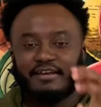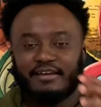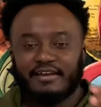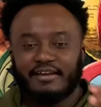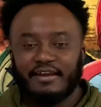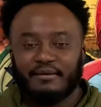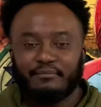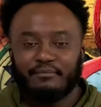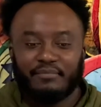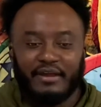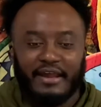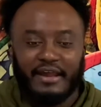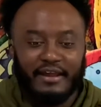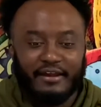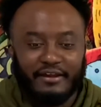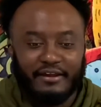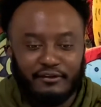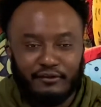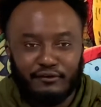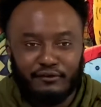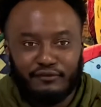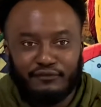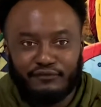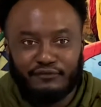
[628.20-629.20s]
came back,
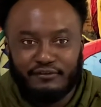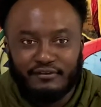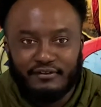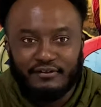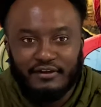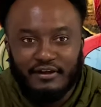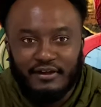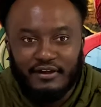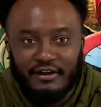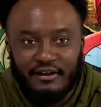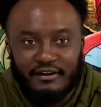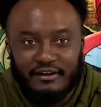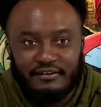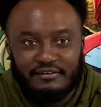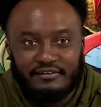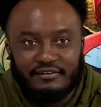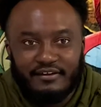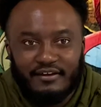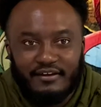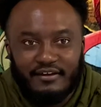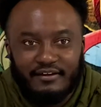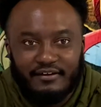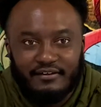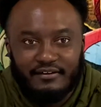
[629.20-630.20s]
Luffy, he
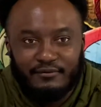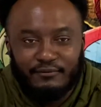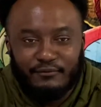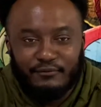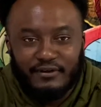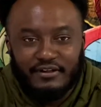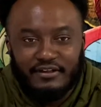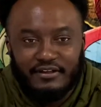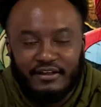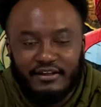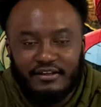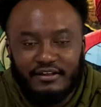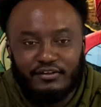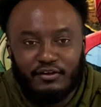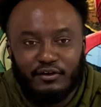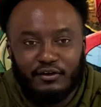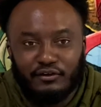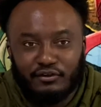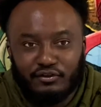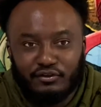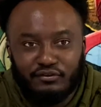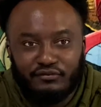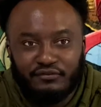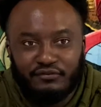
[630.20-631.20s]
said when he told
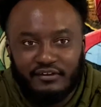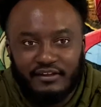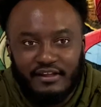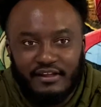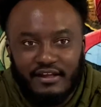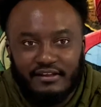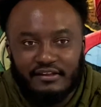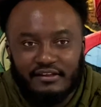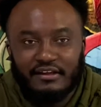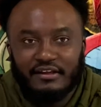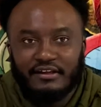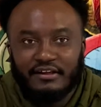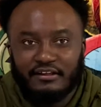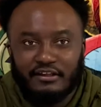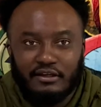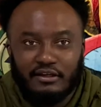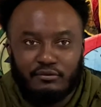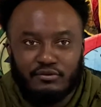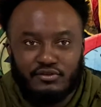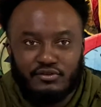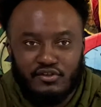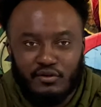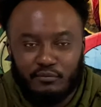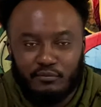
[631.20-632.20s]
Luffy that there
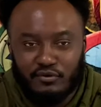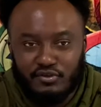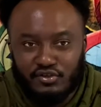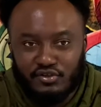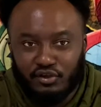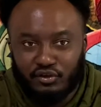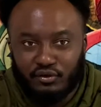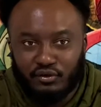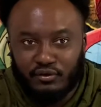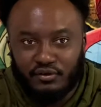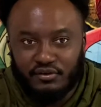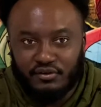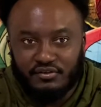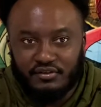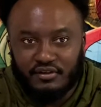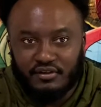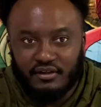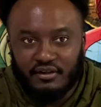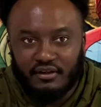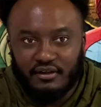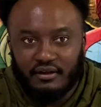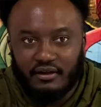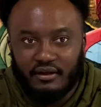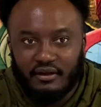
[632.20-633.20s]
was too much noise
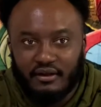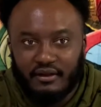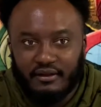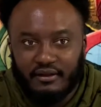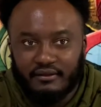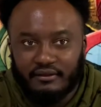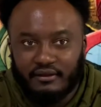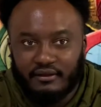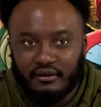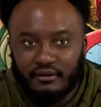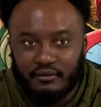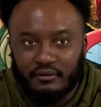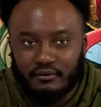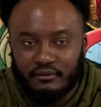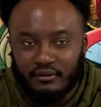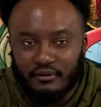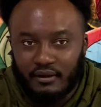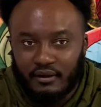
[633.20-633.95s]
in the